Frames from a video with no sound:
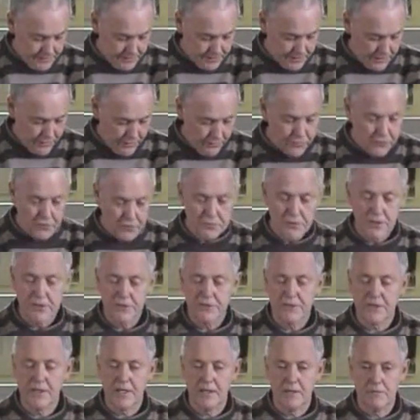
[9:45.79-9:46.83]
Slow your
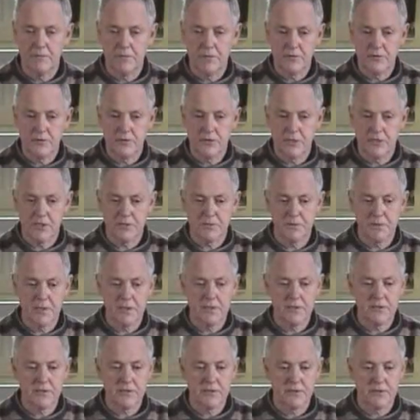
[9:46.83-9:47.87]
breath down, because 6
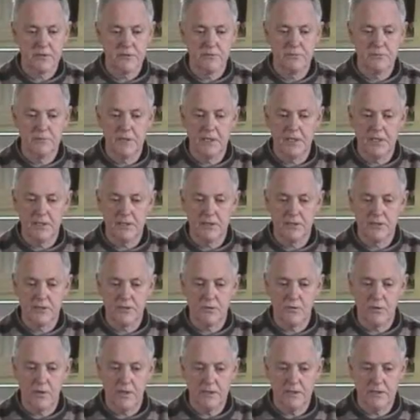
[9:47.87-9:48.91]
breaths to a minute is
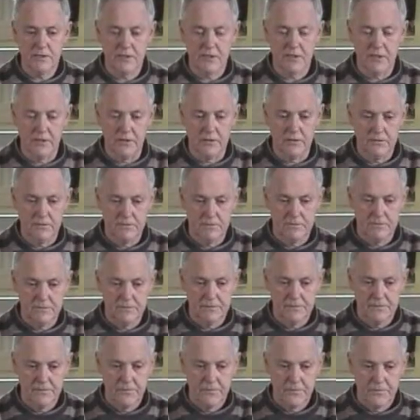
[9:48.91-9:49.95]
quite slow.
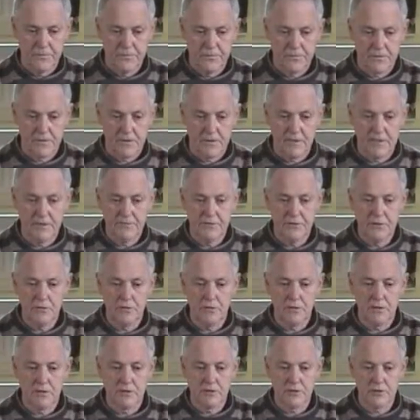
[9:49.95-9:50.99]
And if
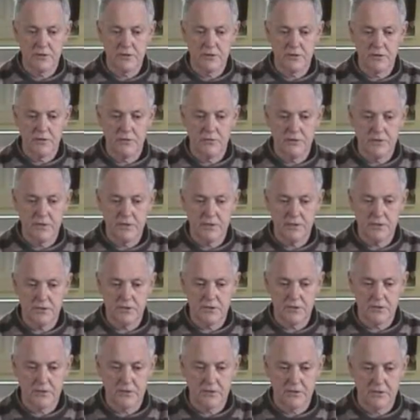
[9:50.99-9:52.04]
you will, just
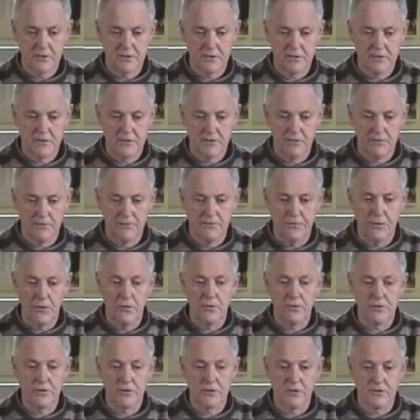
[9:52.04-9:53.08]
notice and
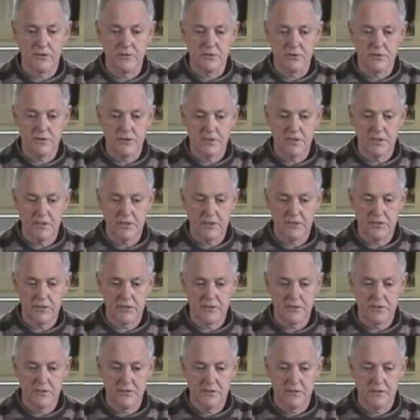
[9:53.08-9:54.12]
focus on 6
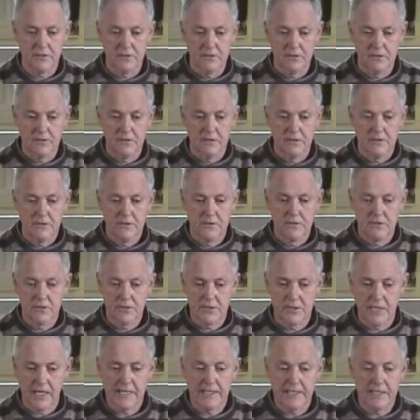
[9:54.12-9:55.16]

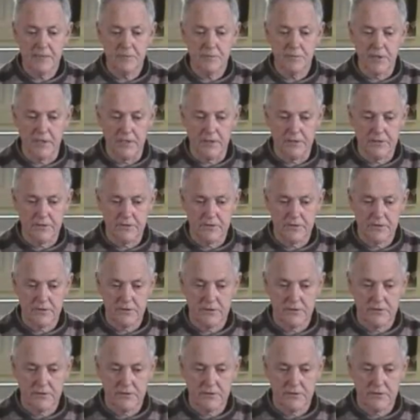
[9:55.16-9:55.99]
steady breaths.